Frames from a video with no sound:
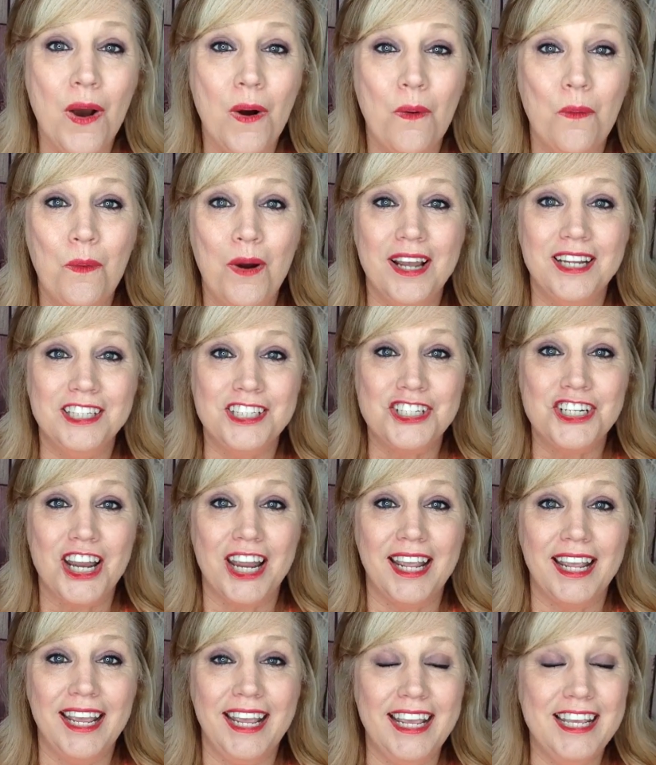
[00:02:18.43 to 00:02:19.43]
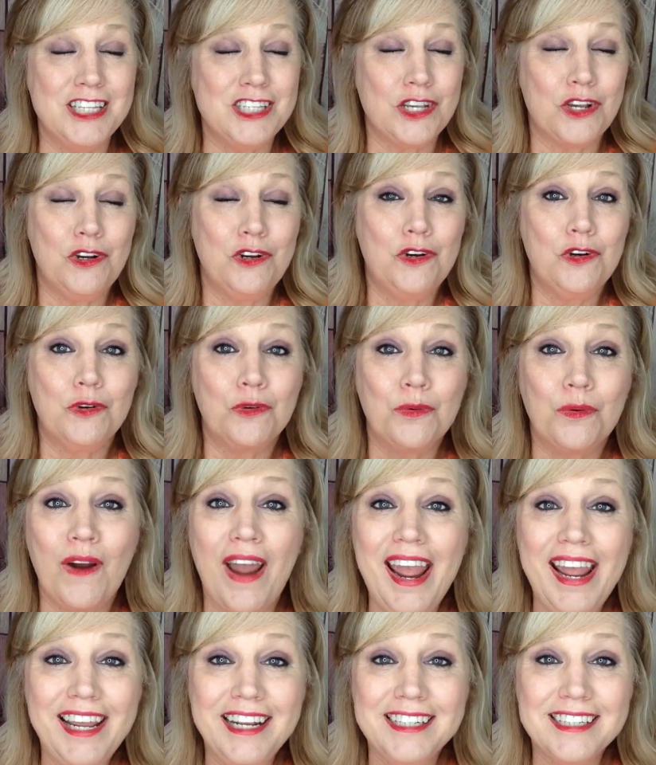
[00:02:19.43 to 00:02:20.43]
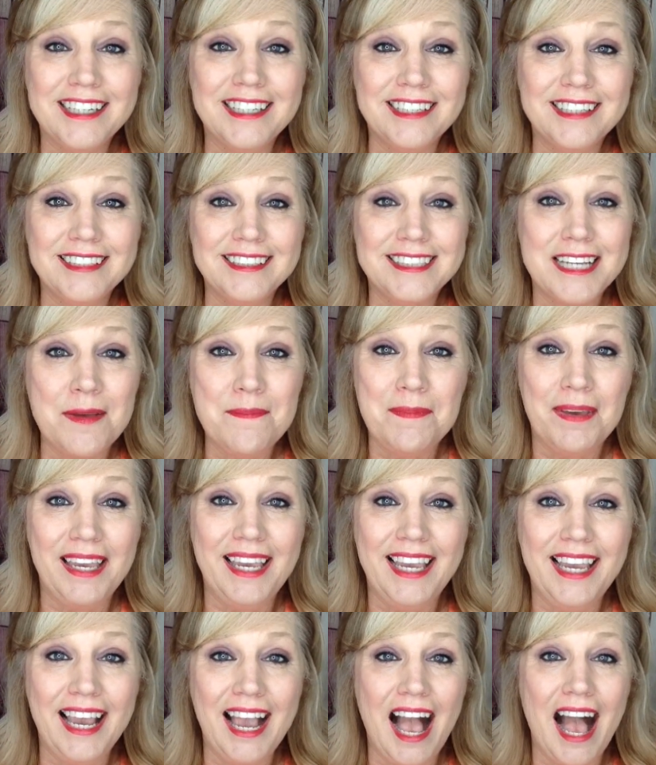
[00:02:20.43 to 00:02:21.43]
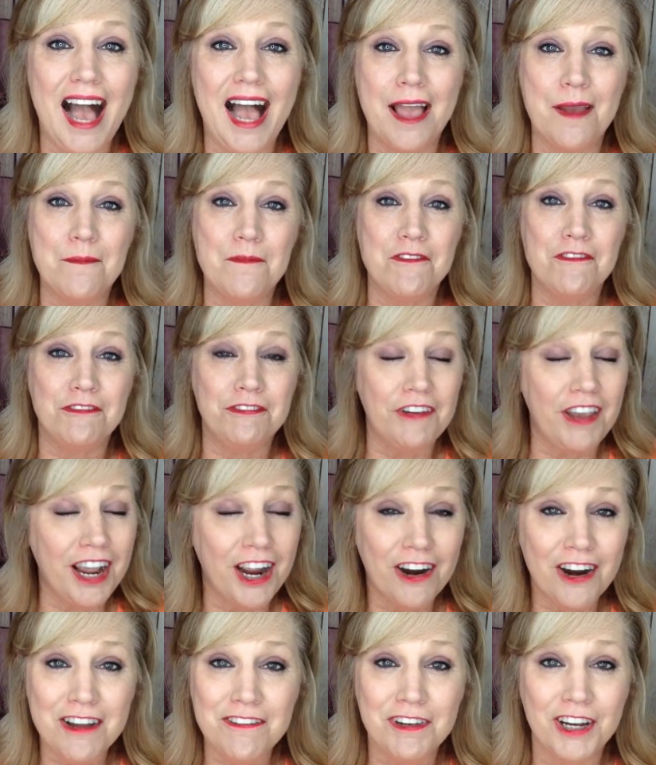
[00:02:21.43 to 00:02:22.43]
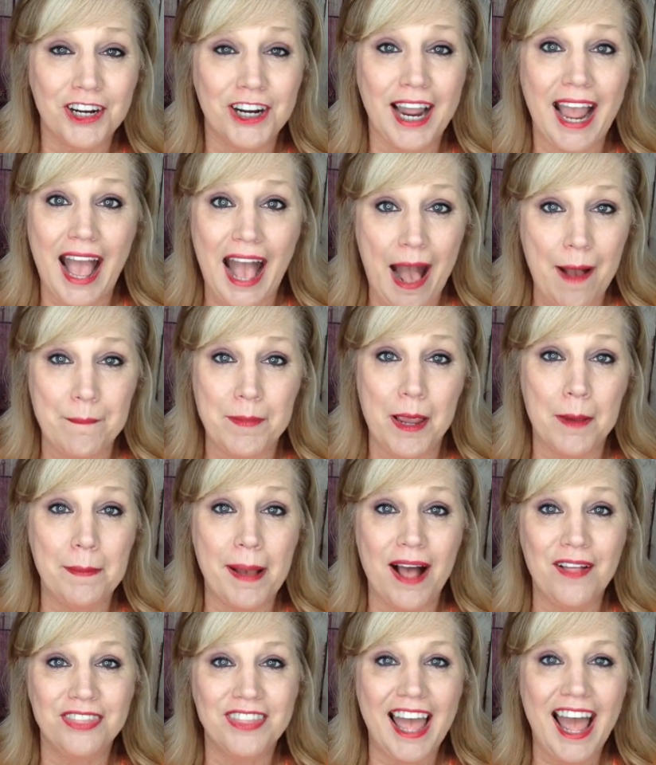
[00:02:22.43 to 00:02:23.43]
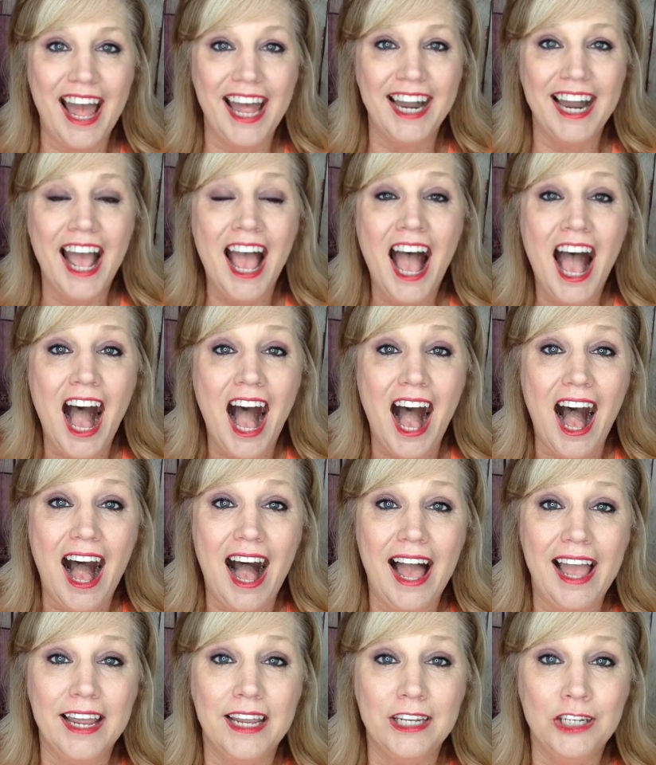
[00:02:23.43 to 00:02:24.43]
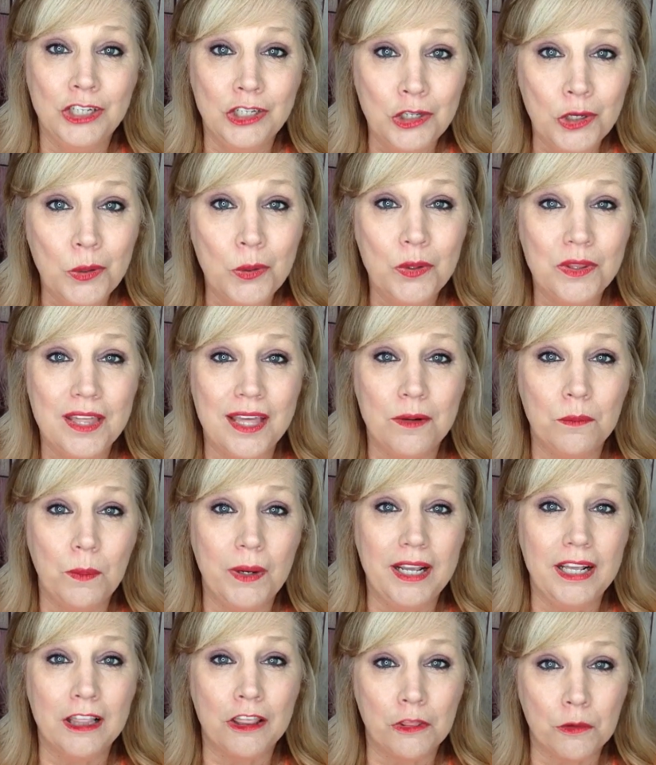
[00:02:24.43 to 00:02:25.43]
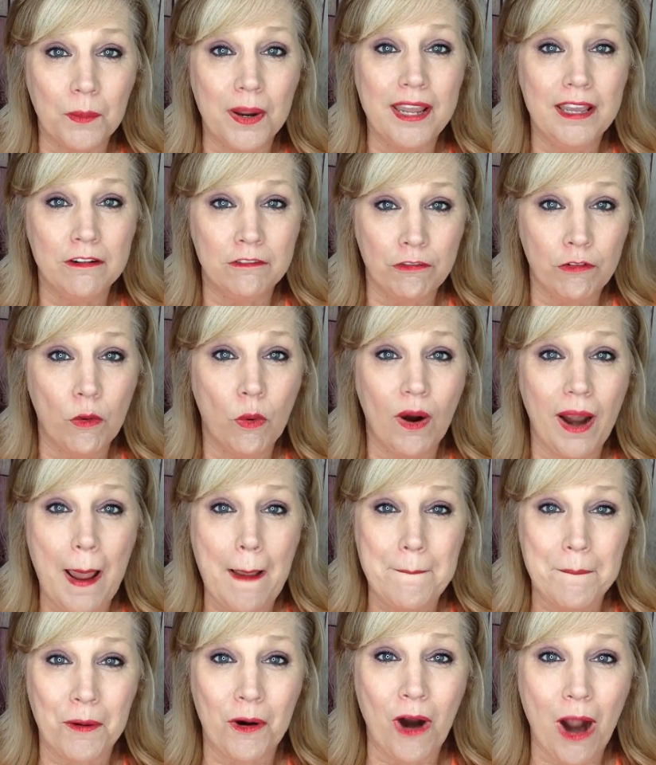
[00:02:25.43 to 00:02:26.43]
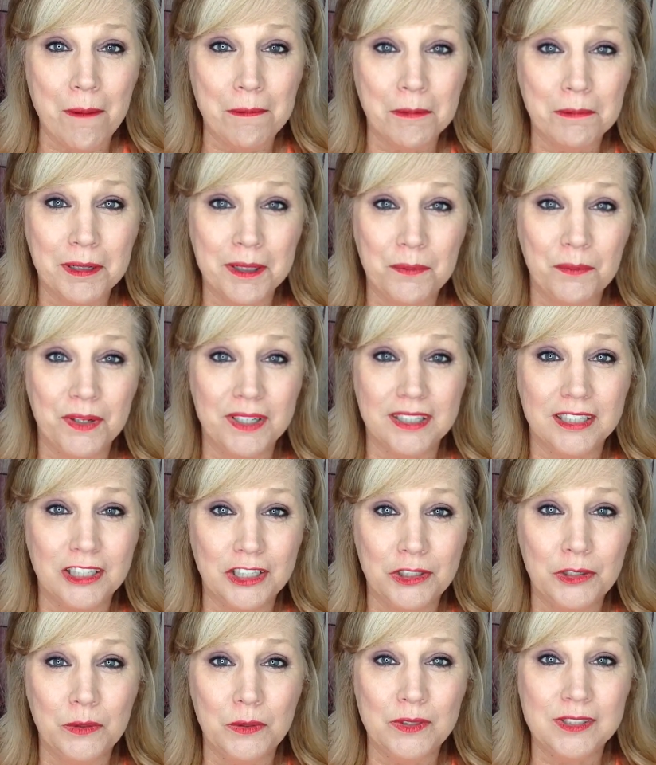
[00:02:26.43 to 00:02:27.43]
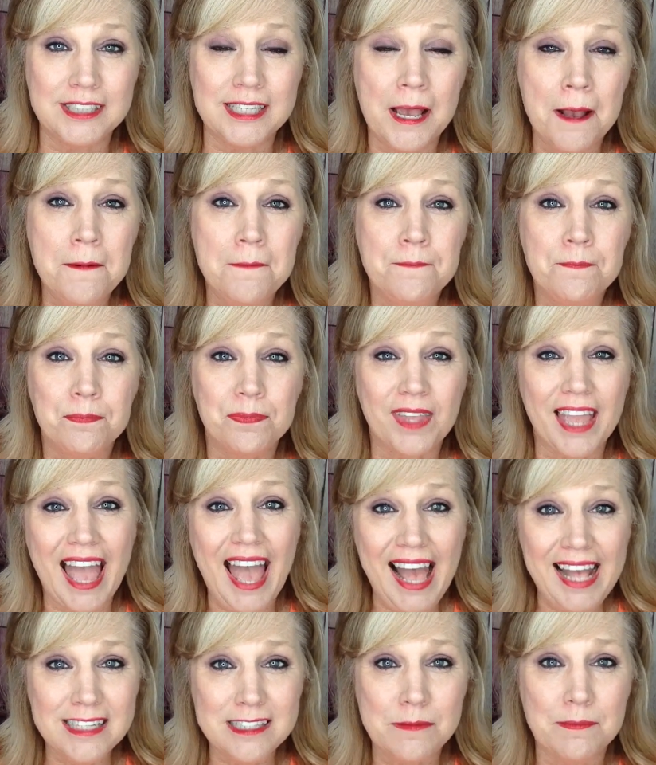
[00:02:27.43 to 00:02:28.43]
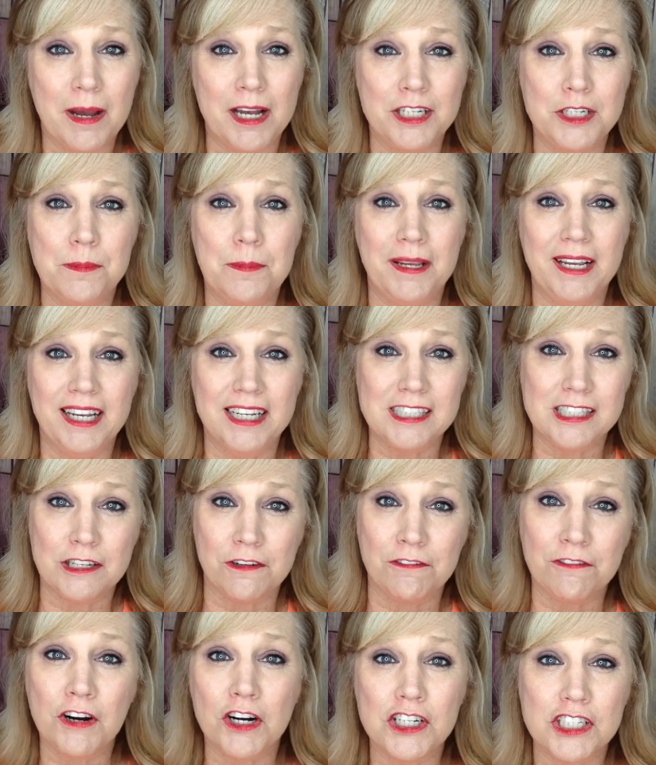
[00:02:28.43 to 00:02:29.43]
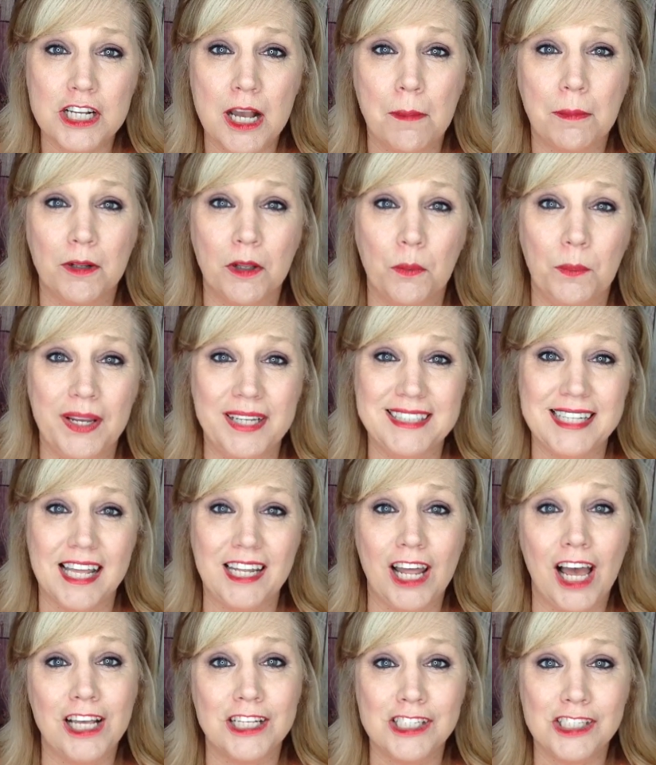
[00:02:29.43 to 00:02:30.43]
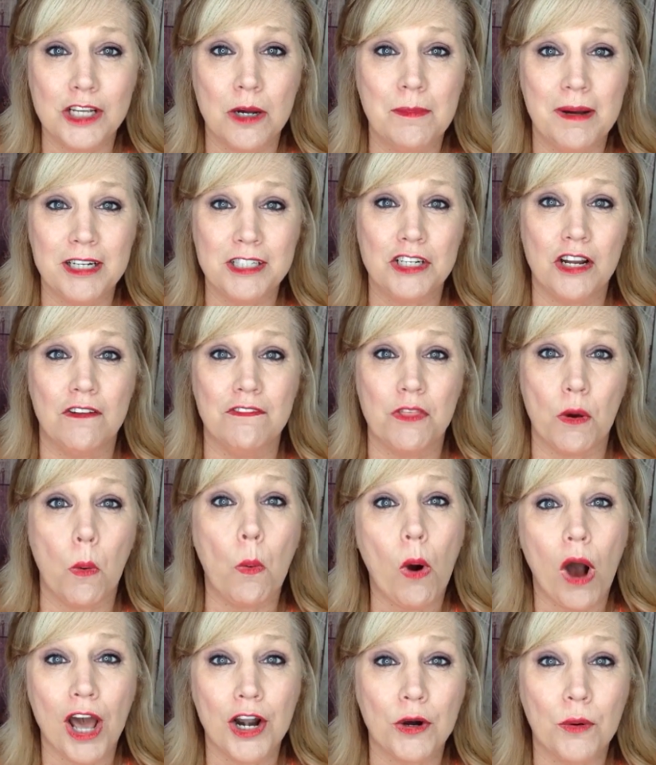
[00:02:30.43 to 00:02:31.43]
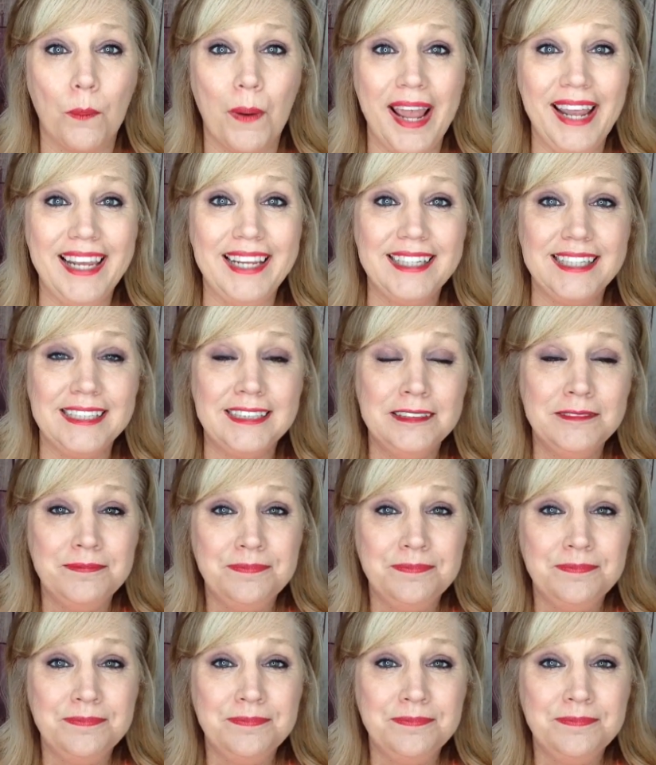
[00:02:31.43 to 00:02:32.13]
which is great to me. I'm very, very happy about that. I knew that week 3 and 4 I probably wouldn't lose as much because the first couple of weeks I lost so much of the water weight.